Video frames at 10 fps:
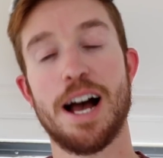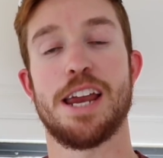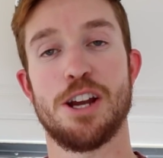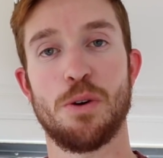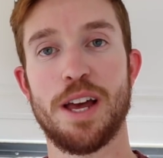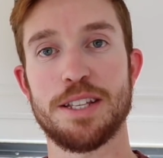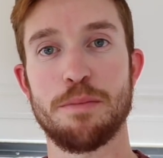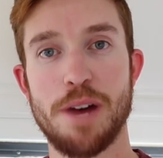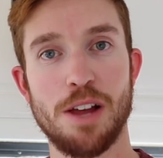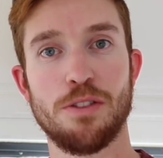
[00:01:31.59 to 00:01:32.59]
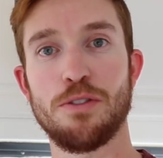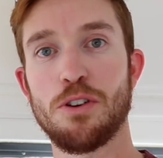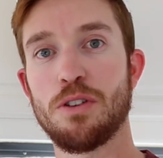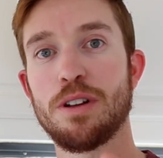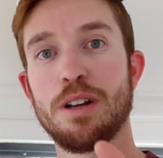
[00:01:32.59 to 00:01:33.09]
I know that's a
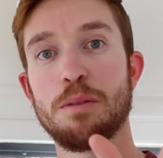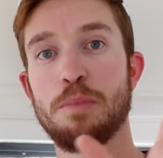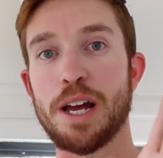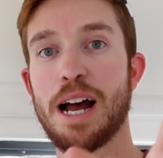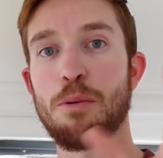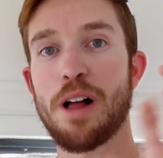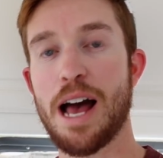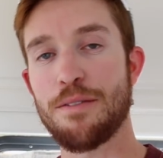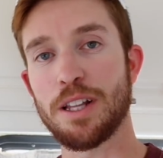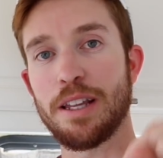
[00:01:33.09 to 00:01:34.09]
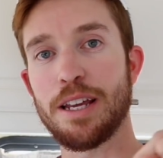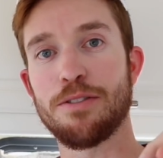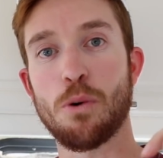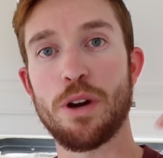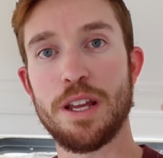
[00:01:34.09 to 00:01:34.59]
mouthful, but I will have a link
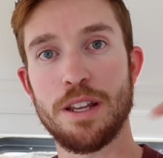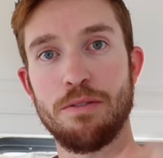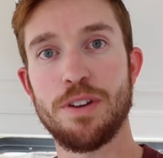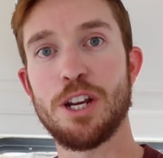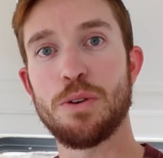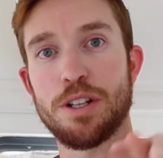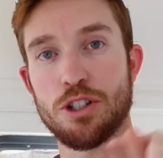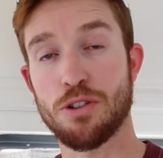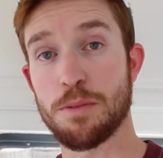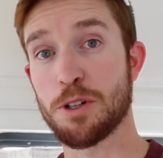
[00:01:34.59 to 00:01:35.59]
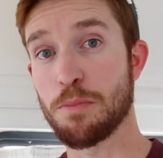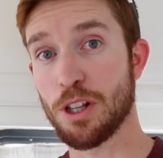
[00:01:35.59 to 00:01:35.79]
for it in the video description